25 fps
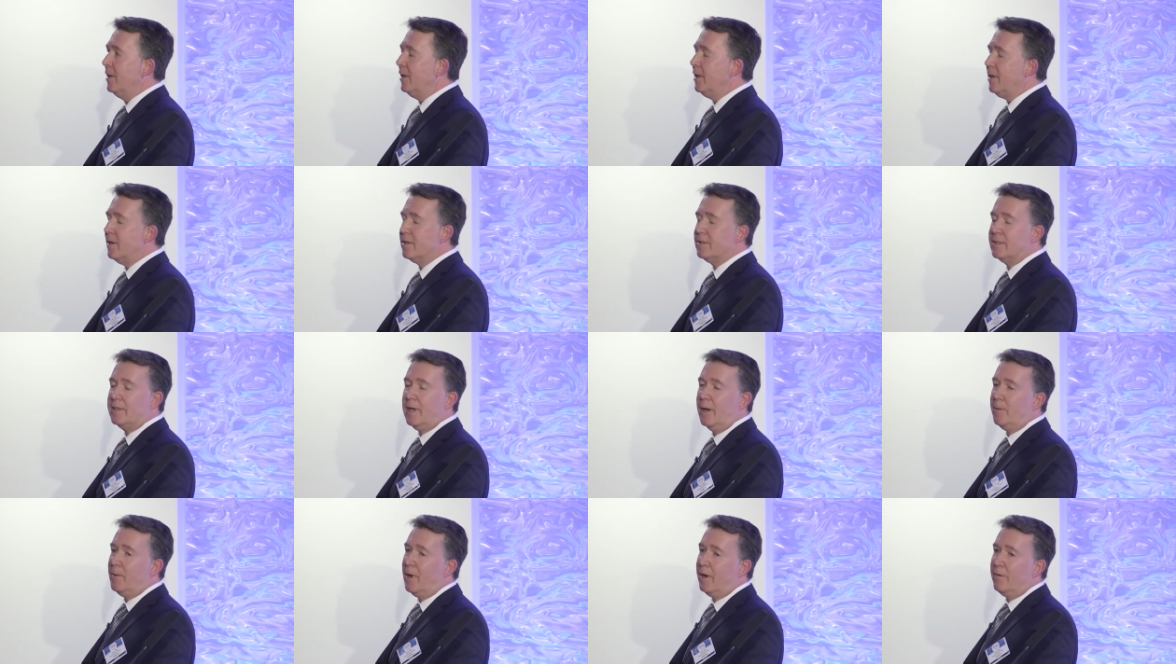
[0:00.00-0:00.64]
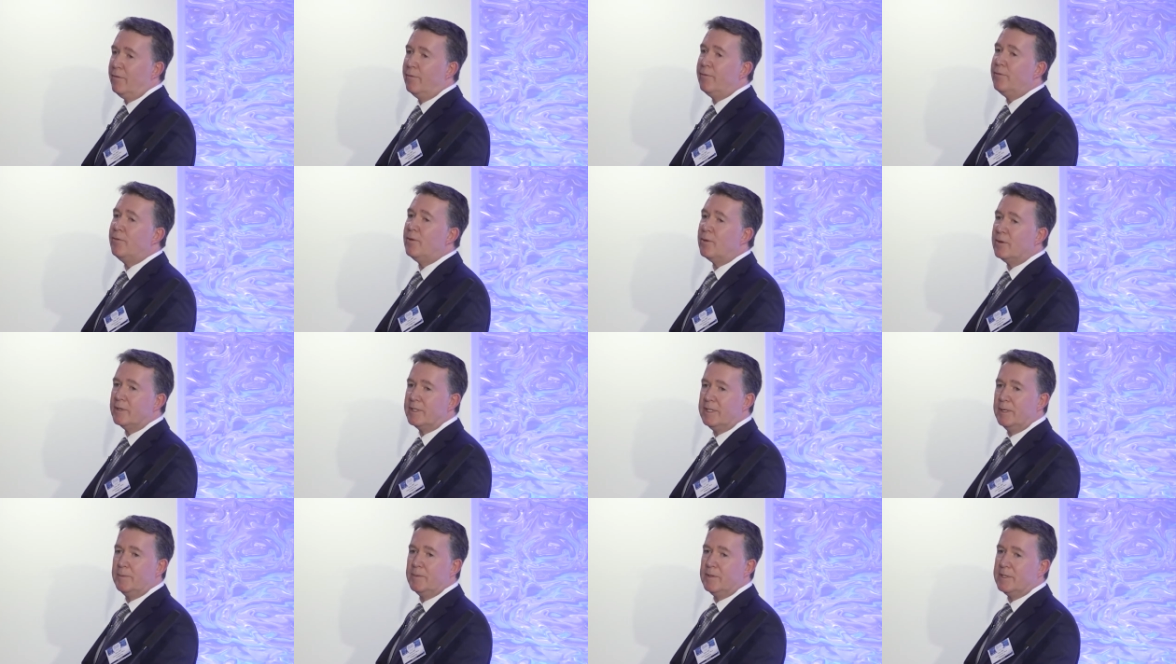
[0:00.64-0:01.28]
cuts out about
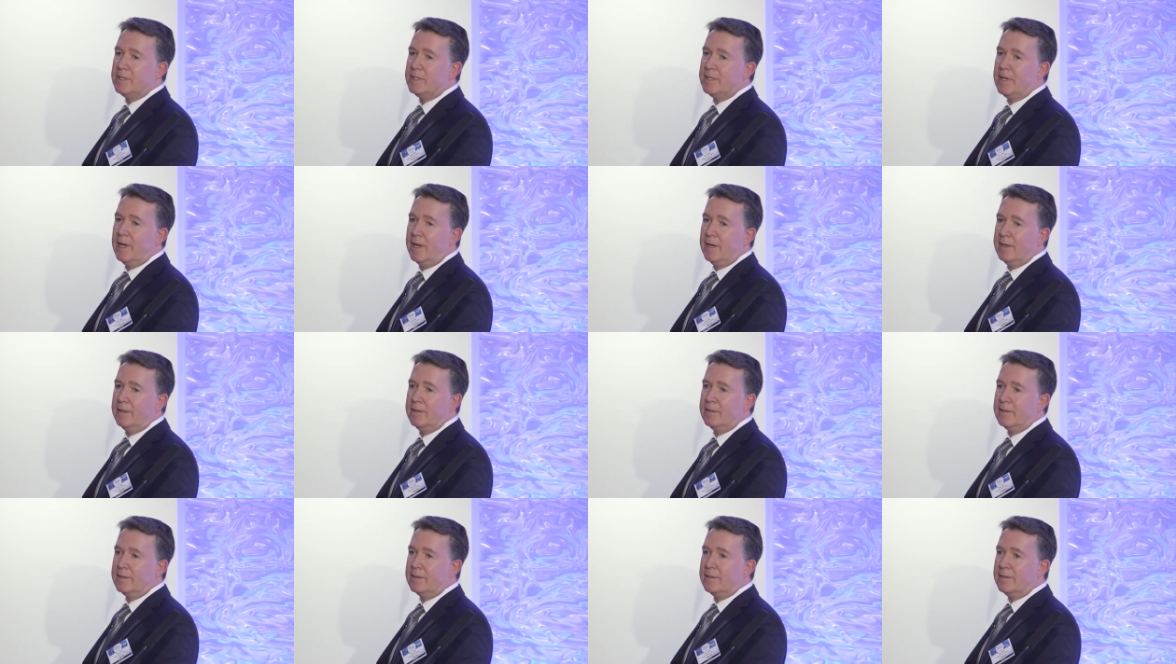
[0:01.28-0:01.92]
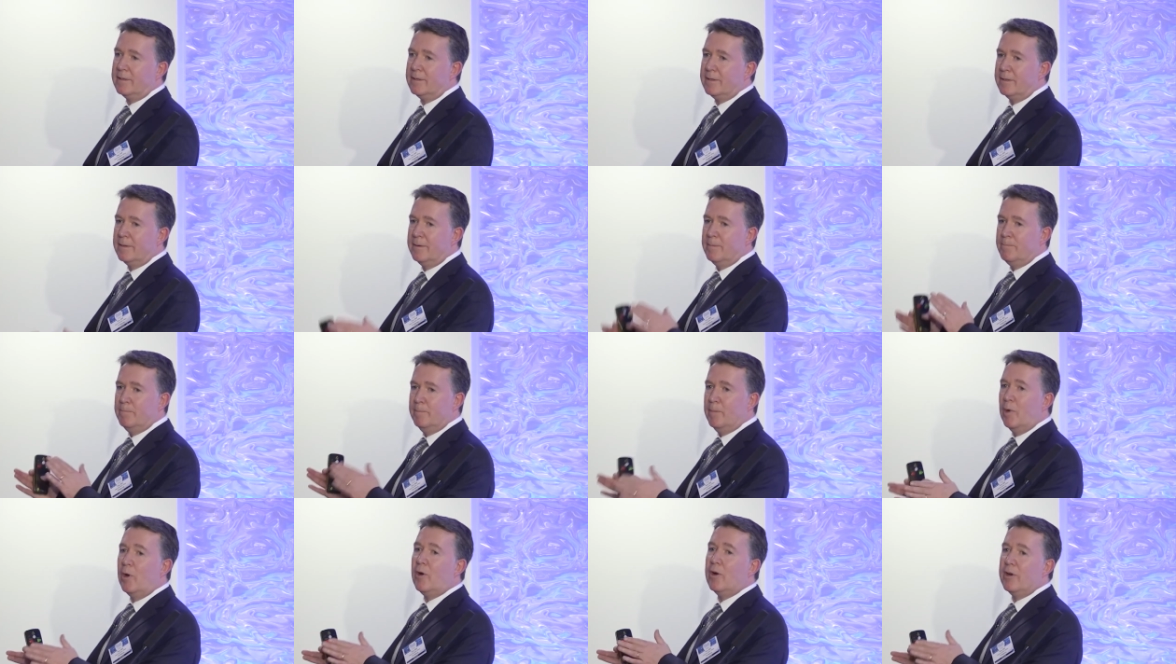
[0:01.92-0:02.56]
forty percent
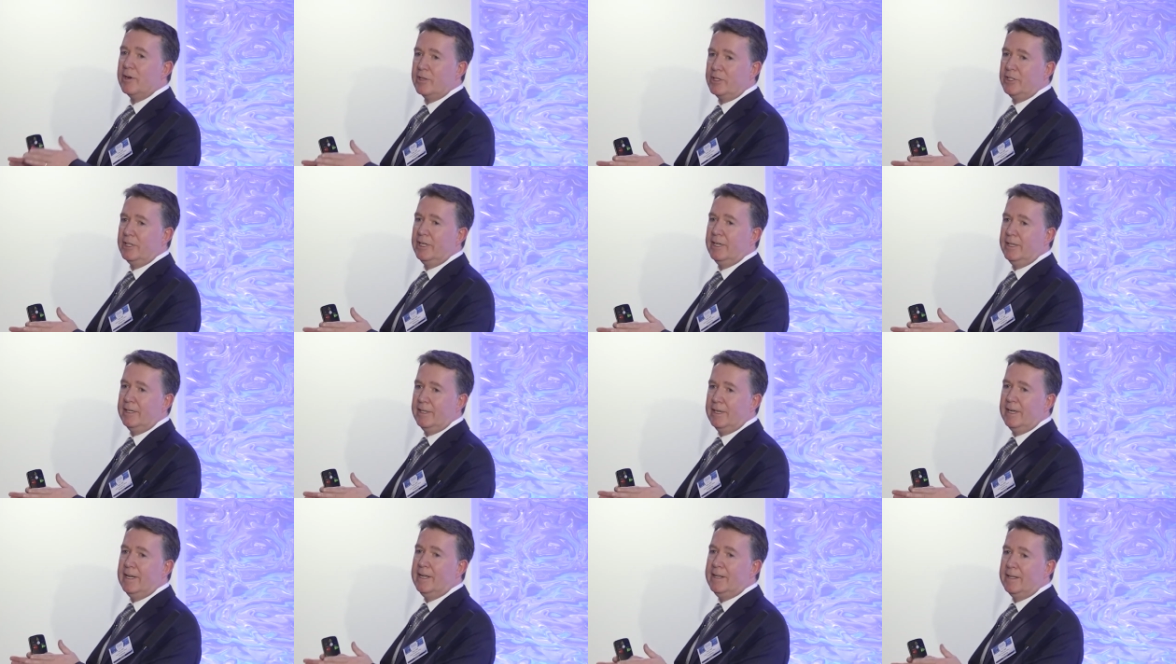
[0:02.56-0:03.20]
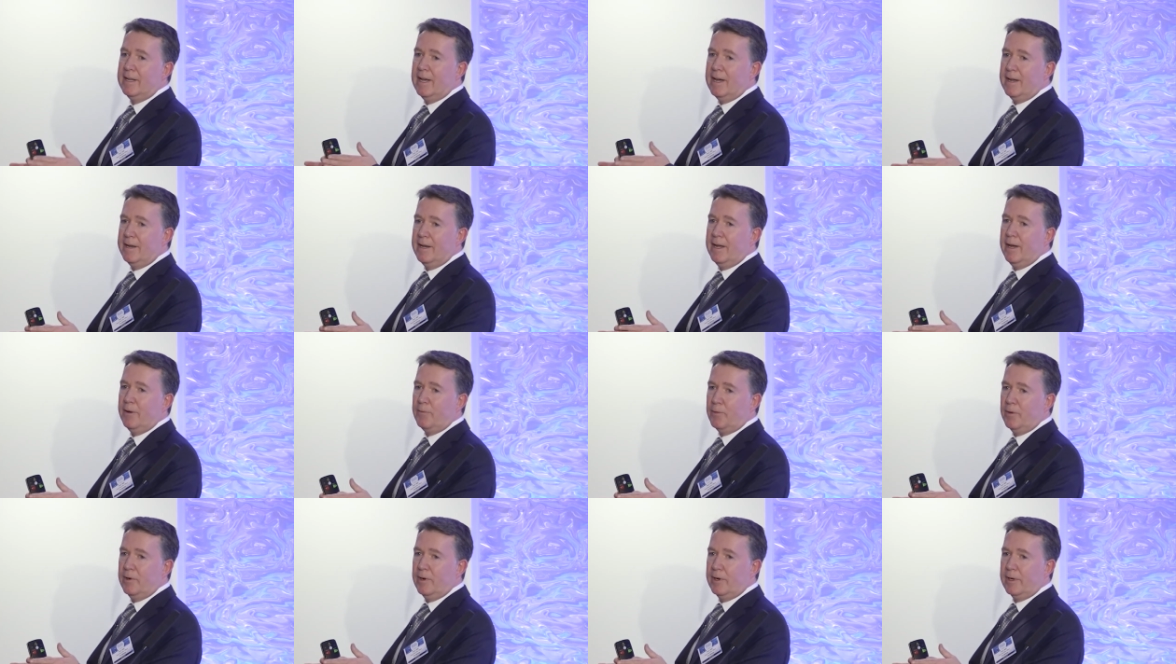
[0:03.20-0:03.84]
margin in that
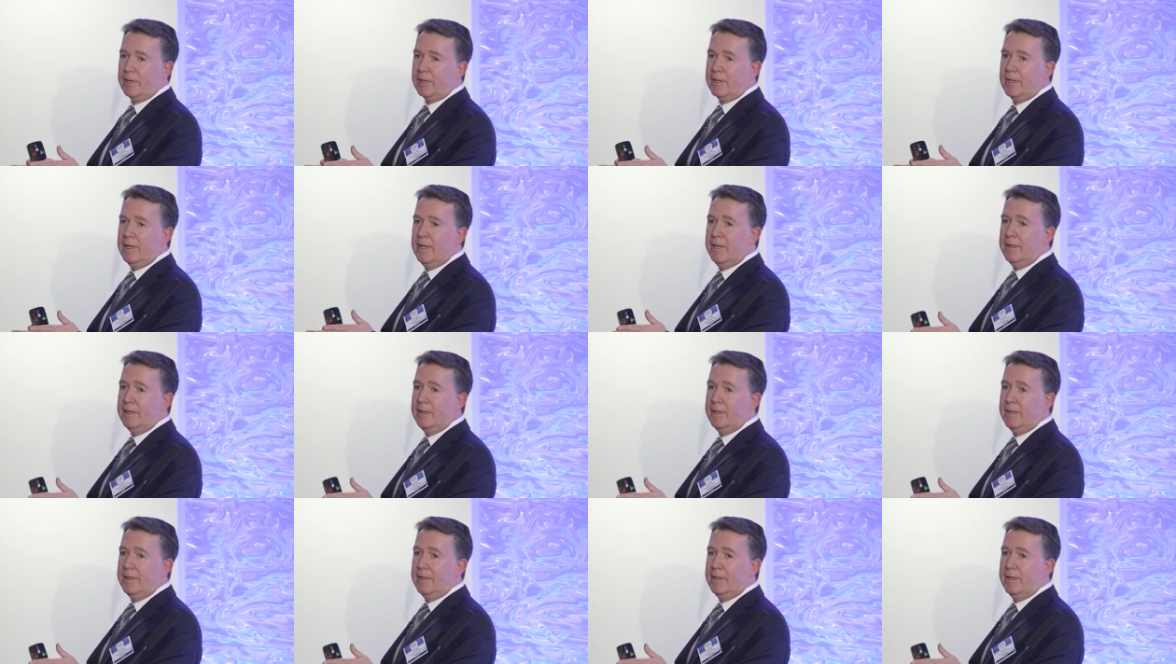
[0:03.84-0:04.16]
network.